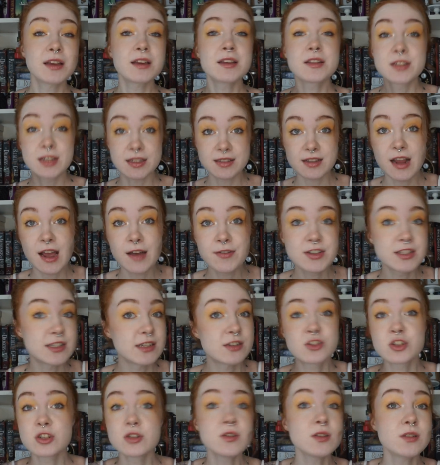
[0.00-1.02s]
Does it have its
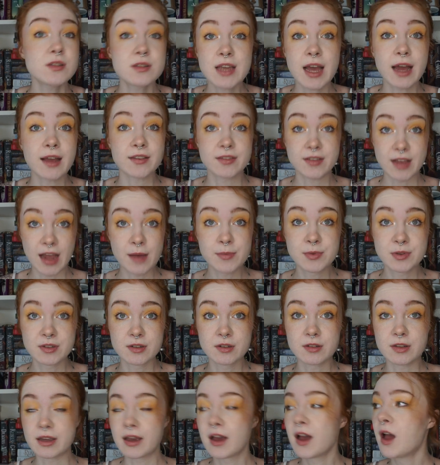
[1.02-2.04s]
issues? Yes,
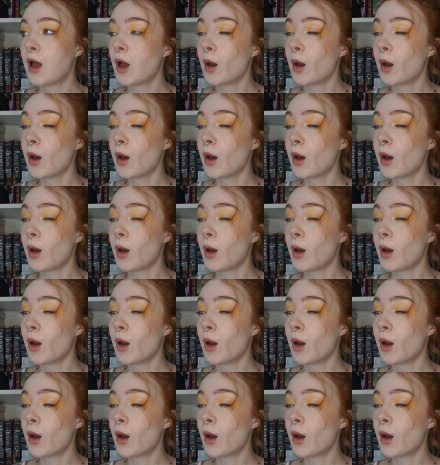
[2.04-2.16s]
absolutely.